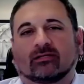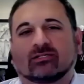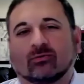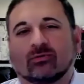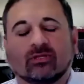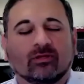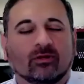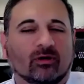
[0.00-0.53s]

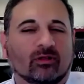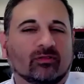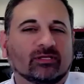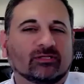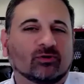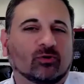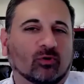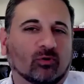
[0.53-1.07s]
in
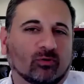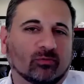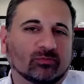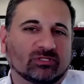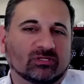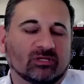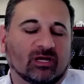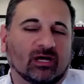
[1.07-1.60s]
these
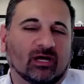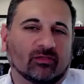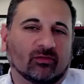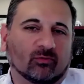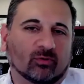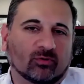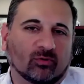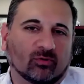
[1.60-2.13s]
courtrooms,
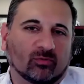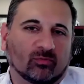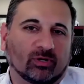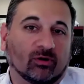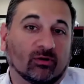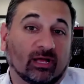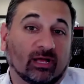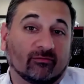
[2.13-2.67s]
we
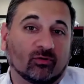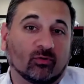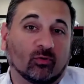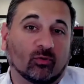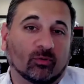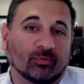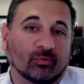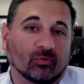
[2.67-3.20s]
don't have a
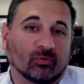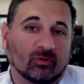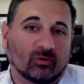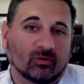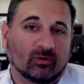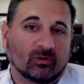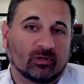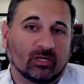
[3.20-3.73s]
court
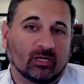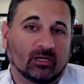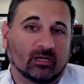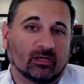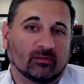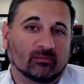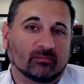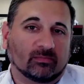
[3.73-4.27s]
reporter.
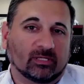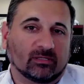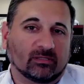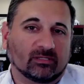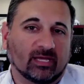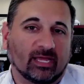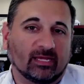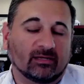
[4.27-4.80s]
In
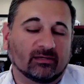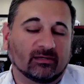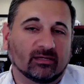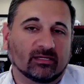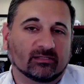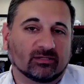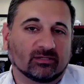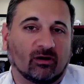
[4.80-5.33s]
Dayton,
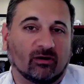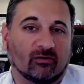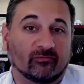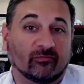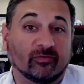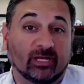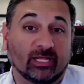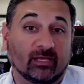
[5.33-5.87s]
it's all
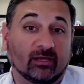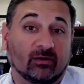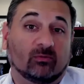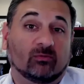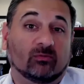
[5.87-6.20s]
video.